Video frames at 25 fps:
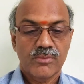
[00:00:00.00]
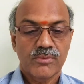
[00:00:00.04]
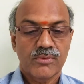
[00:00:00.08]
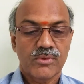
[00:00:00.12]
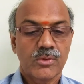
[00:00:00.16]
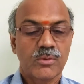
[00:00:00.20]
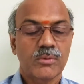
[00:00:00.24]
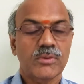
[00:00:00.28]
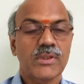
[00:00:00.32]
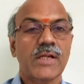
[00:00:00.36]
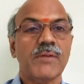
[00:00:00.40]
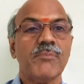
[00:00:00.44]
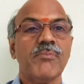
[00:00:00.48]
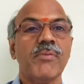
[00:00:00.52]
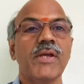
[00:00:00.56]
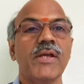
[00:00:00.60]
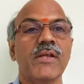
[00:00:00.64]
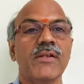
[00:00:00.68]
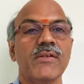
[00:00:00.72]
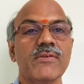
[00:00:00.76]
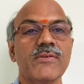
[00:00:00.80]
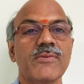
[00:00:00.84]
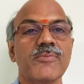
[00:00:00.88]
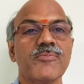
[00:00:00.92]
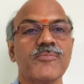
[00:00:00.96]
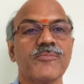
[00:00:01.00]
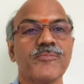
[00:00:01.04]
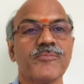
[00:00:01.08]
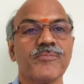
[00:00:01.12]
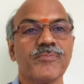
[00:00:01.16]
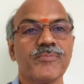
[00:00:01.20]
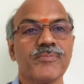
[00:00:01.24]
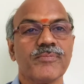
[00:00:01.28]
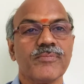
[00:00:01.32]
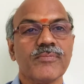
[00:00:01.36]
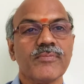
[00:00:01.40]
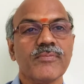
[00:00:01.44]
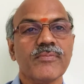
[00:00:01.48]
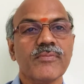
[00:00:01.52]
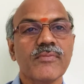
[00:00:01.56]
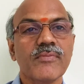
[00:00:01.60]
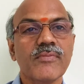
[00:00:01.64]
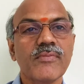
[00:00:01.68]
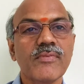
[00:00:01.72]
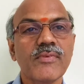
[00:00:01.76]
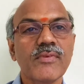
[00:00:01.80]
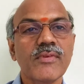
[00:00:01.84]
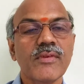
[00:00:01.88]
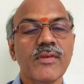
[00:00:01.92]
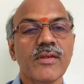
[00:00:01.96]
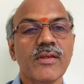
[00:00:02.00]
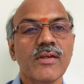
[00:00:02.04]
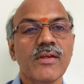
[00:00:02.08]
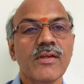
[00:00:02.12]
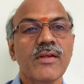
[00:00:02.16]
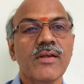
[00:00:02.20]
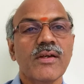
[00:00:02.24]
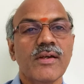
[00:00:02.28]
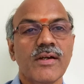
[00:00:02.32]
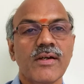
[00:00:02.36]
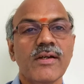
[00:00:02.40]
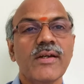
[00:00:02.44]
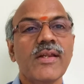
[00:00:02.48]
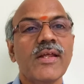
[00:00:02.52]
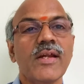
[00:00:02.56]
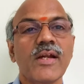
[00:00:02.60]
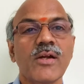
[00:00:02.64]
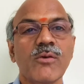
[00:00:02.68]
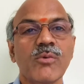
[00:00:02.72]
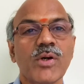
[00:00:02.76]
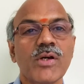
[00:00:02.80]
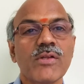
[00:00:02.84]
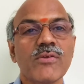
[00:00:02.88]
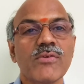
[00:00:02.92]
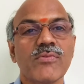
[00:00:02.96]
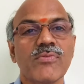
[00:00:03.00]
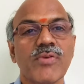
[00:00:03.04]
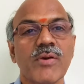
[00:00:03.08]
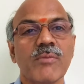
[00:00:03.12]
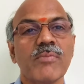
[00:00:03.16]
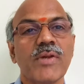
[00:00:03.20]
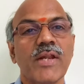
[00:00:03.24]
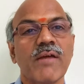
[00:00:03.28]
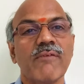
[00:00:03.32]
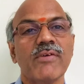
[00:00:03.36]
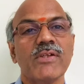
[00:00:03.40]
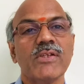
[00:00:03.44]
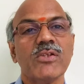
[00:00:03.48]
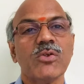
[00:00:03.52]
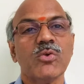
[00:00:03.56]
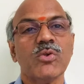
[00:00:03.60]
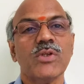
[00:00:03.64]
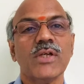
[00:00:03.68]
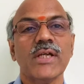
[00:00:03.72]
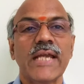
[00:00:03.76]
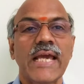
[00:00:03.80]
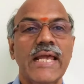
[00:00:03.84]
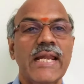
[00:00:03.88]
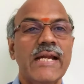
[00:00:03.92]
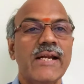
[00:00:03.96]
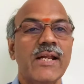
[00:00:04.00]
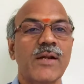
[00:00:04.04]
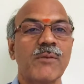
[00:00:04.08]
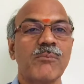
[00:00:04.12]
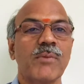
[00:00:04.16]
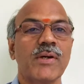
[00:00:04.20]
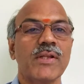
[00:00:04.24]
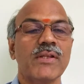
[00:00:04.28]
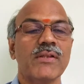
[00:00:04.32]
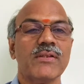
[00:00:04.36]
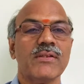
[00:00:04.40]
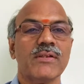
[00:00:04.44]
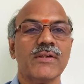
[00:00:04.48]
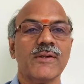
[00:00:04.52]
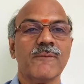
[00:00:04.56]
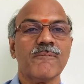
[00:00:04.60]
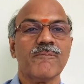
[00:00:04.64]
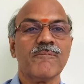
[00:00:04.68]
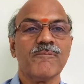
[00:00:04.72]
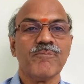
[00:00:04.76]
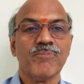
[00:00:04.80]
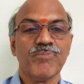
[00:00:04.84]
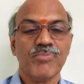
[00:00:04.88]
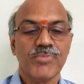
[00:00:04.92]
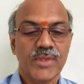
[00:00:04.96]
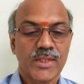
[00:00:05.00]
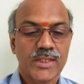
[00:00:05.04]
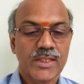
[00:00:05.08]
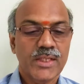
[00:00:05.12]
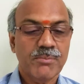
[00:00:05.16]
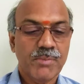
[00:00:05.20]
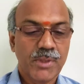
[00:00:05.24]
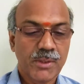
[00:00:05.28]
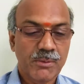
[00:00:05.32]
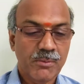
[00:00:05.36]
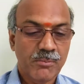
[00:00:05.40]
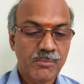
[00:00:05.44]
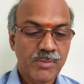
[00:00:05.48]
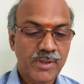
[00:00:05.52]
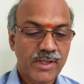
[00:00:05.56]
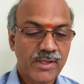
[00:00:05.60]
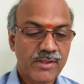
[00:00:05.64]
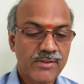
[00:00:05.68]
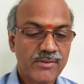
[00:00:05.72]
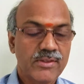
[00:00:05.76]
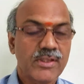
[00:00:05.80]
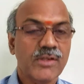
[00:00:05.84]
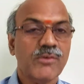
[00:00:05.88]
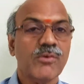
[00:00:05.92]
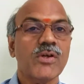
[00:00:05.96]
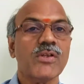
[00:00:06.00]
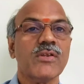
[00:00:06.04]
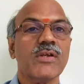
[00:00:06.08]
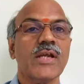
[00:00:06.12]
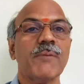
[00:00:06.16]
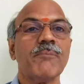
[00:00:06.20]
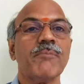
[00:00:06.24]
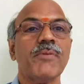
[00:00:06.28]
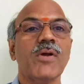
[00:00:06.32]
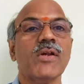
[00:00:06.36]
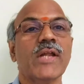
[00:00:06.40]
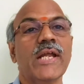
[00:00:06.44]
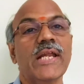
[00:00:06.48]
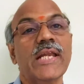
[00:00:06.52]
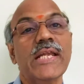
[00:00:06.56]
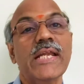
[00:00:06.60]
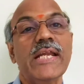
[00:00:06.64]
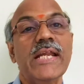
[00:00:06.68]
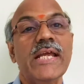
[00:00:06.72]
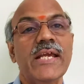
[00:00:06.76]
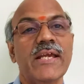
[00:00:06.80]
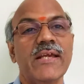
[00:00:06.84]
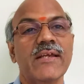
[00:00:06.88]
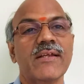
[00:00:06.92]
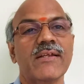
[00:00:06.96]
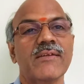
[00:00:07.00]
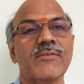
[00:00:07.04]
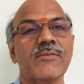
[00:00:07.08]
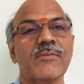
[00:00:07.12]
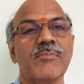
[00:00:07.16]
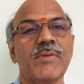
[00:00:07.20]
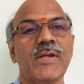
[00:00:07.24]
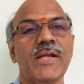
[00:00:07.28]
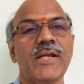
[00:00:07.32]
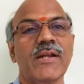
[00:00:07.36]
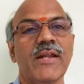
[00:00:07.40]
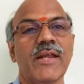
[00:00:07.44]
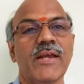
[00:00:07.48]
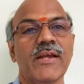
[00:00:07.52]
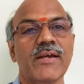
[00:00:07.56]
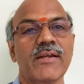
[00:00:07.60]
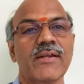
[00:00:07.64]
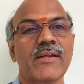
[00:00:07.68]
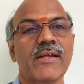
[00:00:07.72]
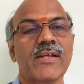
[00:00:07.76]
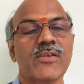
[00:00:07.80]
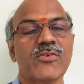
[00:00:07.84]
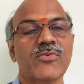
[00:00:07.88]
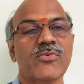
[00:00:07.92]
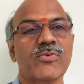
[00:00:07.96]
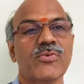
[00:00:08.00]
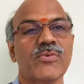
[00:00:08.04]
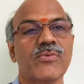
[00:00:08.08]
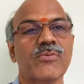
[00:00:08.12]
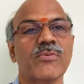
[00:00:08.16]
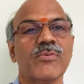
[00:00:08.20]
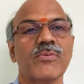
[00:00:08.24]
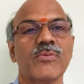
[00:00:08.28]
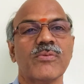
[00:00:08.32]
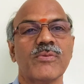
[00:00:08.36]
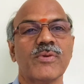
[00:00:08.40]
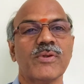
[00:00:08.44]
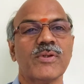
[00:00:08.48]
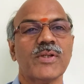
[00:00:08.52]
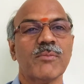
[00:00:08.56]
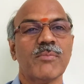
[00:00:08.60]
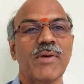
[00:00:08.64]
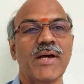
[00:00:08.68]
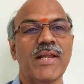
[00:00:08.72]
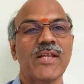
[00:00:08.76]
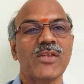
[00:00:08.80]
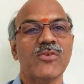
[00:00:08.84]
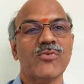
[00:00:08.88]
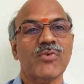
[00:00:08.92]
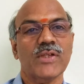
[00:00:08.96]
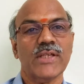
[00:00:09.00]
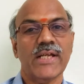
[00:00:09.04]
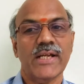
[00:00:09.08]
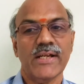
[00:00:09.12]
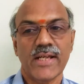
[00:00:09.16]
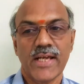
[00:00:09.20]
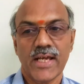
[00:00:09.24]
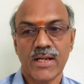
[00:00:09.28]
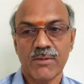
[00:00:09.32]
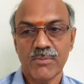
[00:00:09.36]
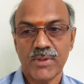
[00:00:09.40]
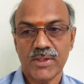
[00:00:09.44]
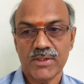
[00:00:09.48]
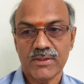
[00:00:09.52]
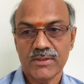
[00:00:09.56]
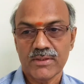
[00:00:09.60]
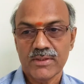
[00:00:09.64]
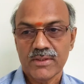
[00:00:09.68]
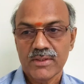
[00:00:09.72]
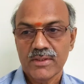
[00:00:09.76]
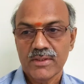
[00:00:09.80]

So that means earlier it was from 11th to the calendar month. The minimum balance that was kept on any day is being taken as the balance for the entire month.